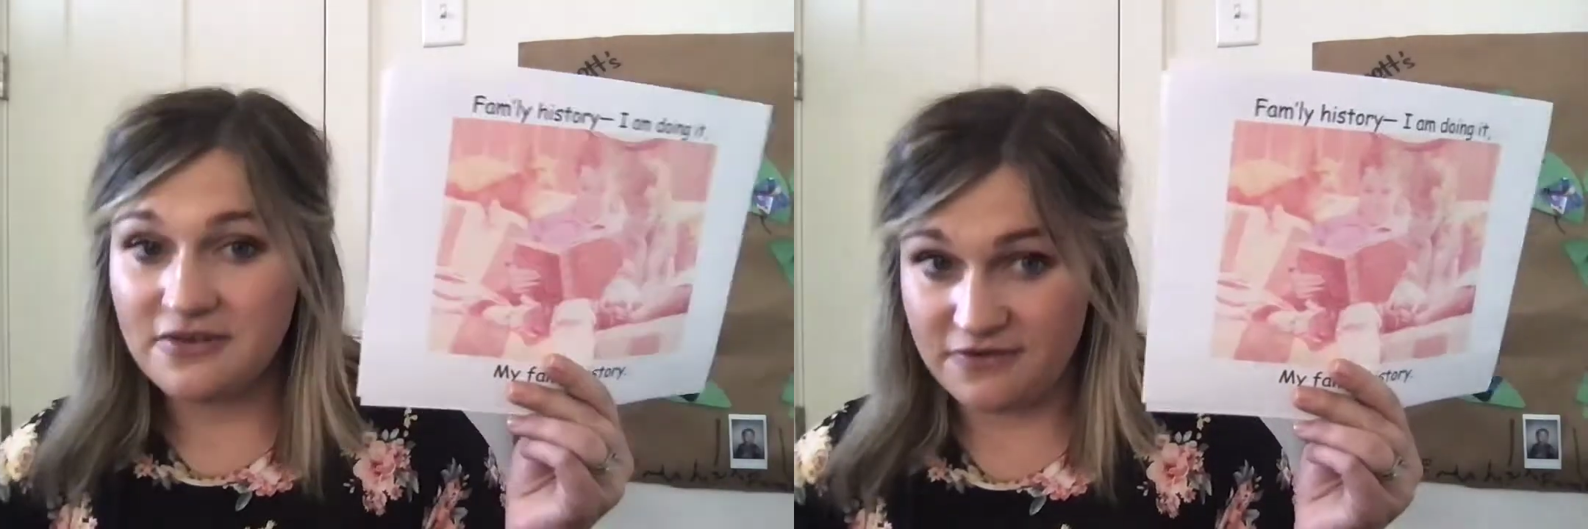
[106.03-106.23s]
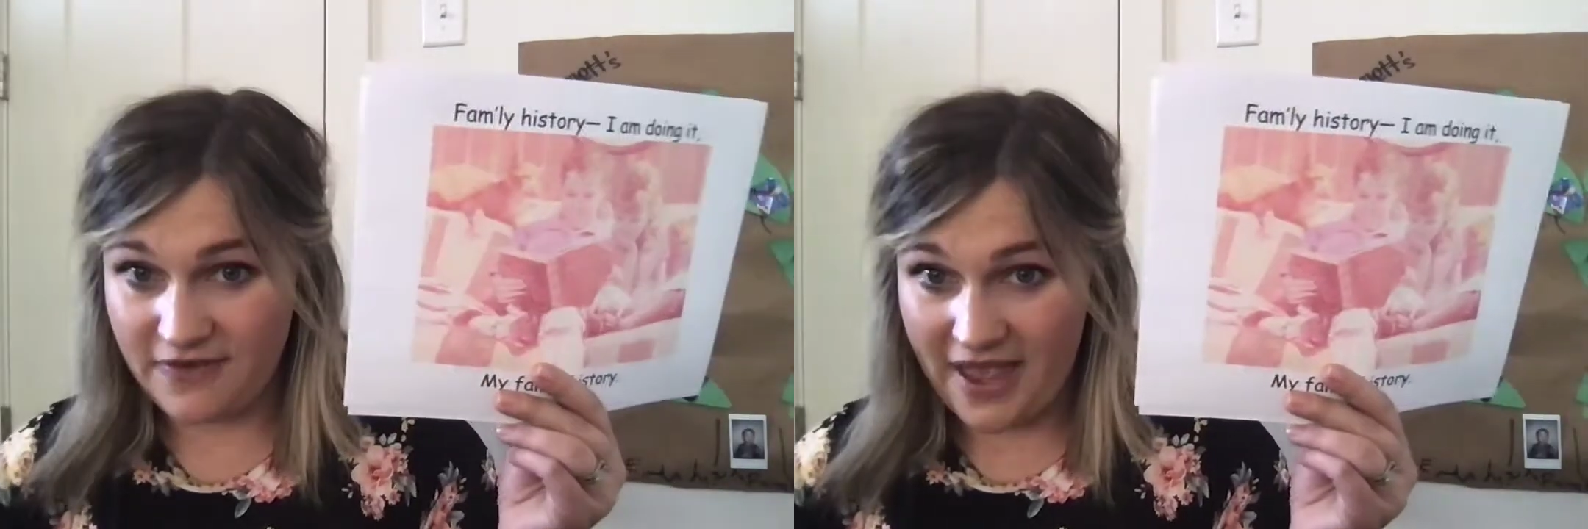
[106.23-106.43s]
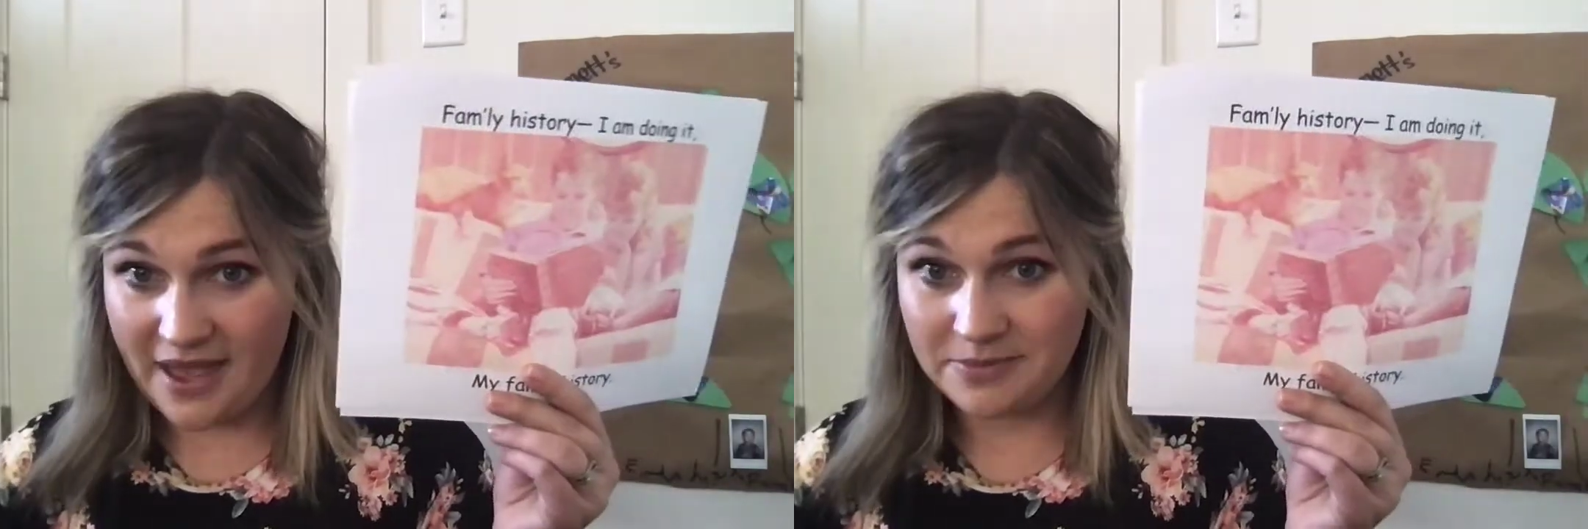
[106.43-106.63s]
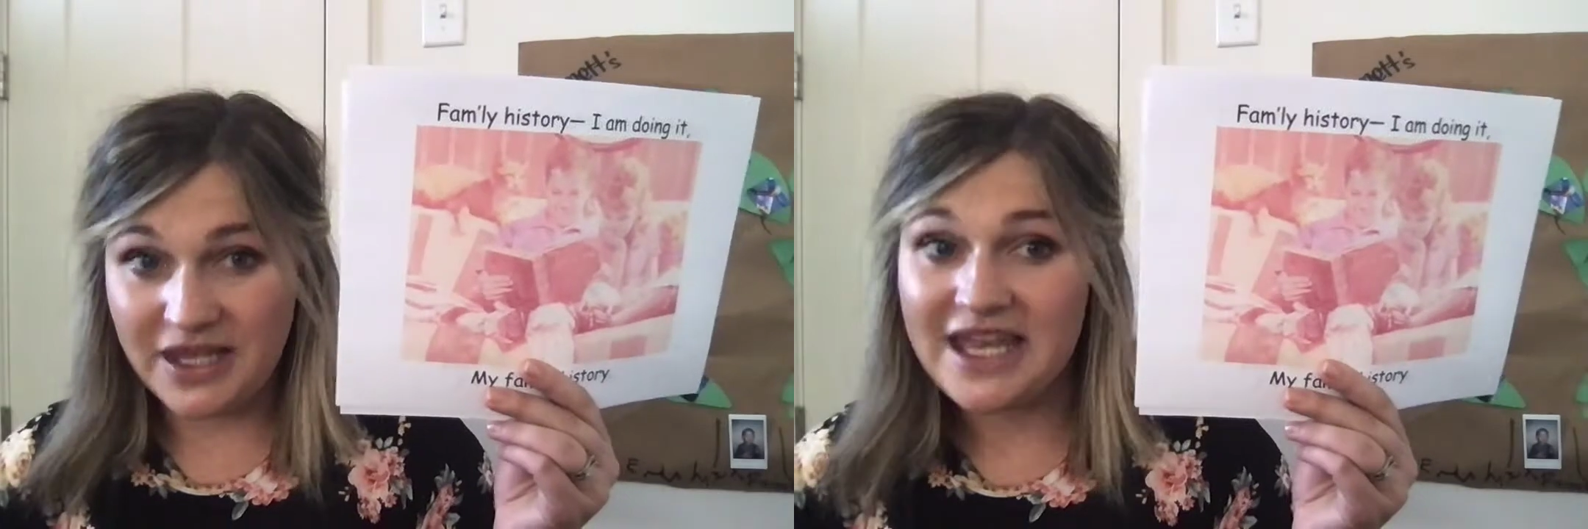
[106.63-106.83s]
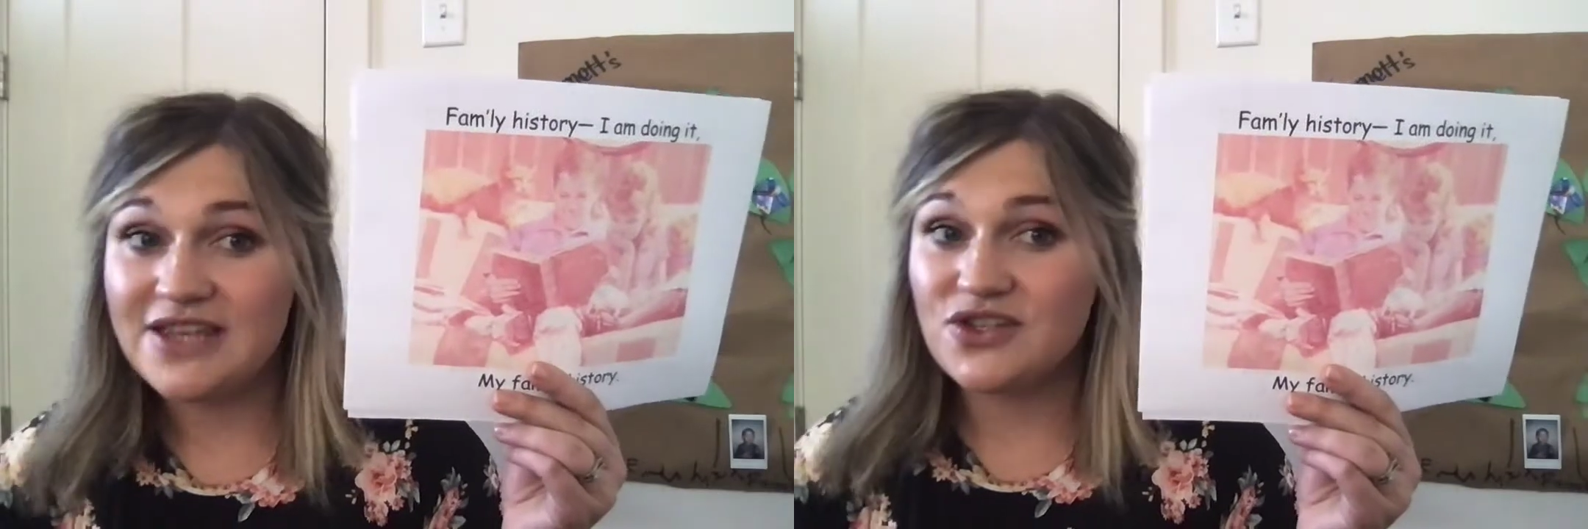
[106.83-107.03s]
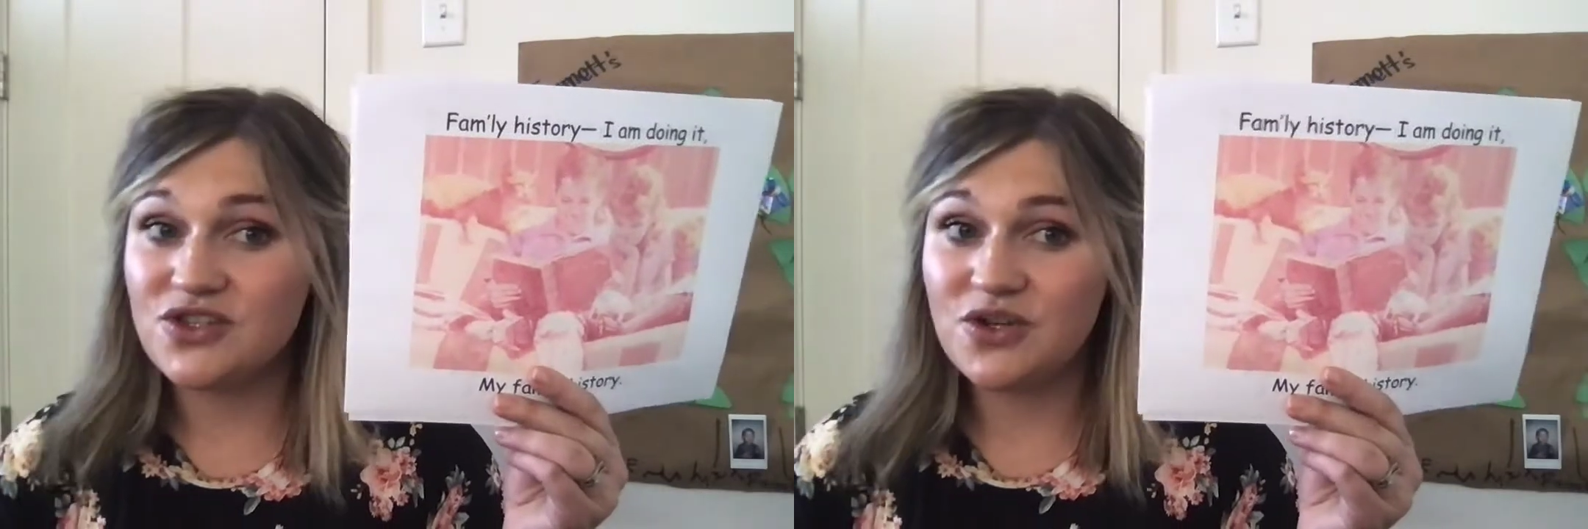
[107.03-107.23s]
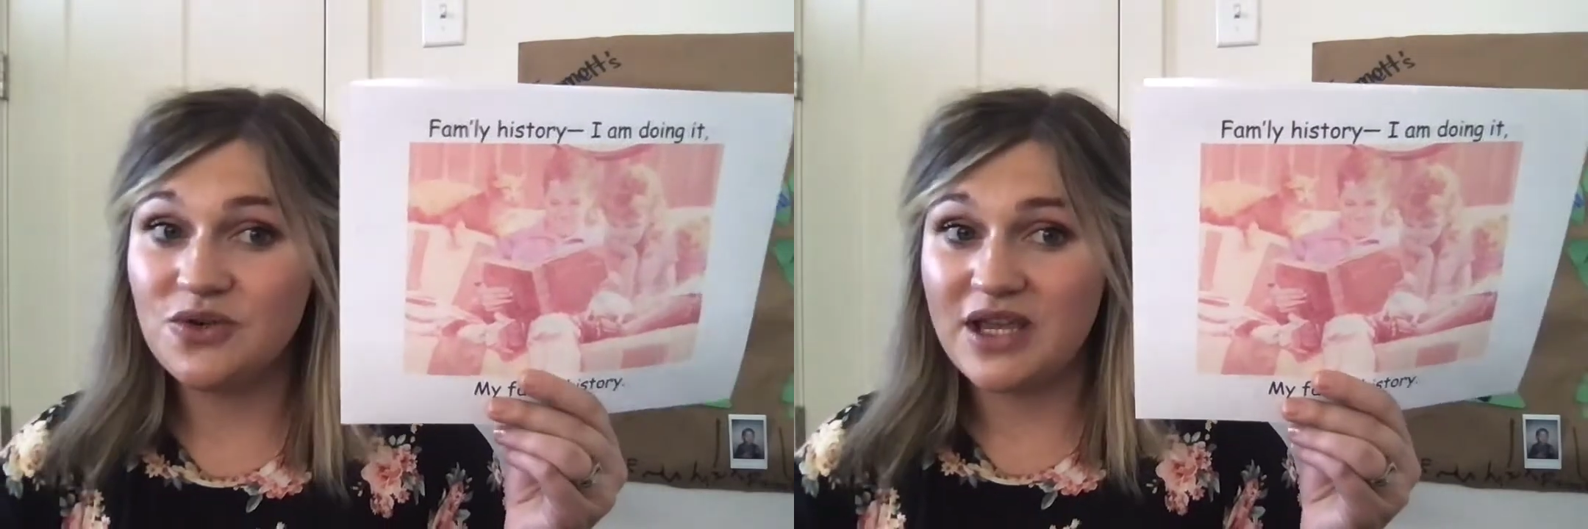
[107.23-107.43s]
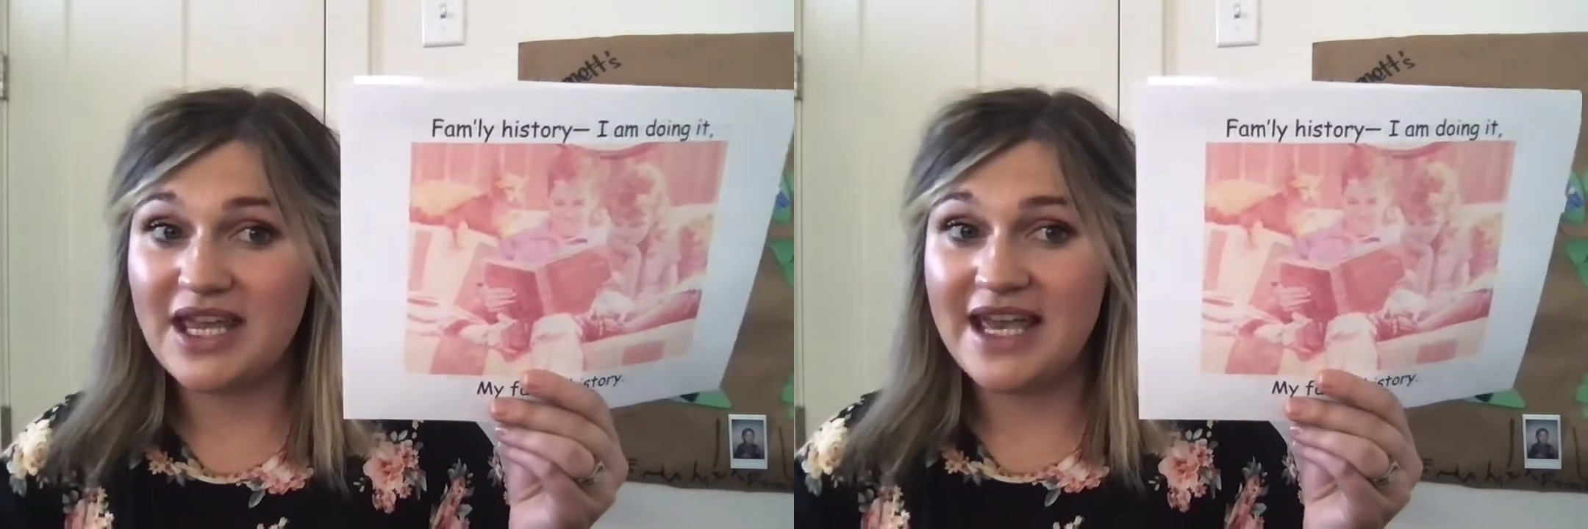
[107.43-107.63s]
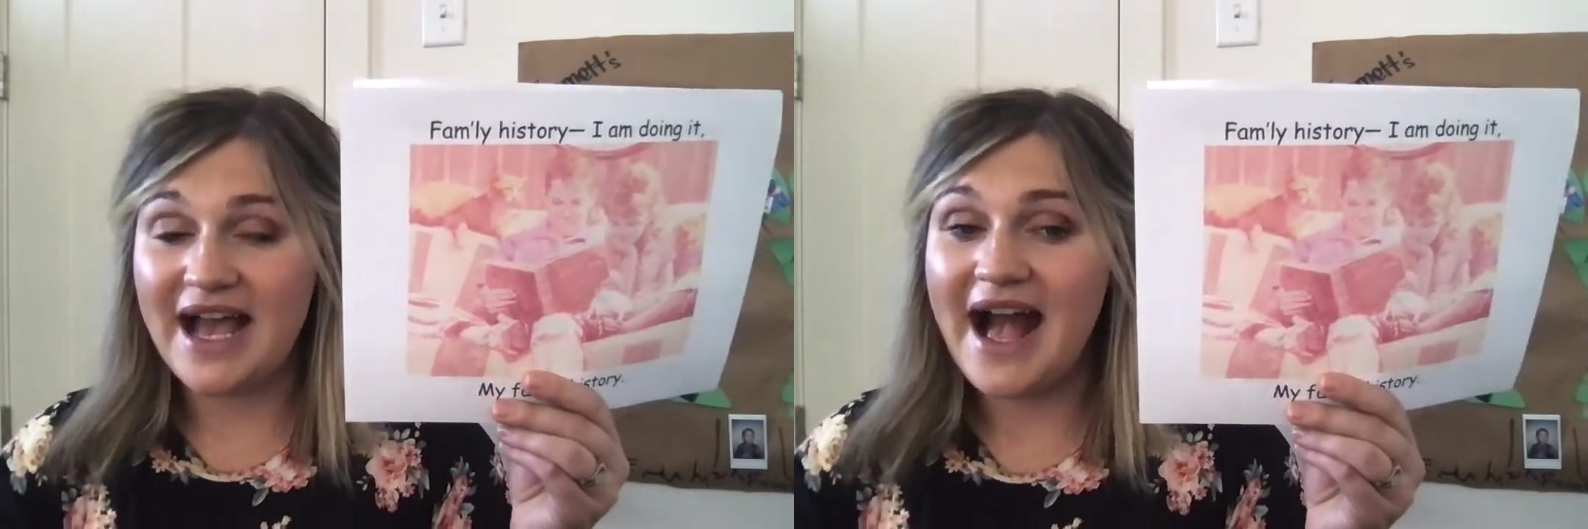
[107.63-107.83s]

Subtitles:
family history,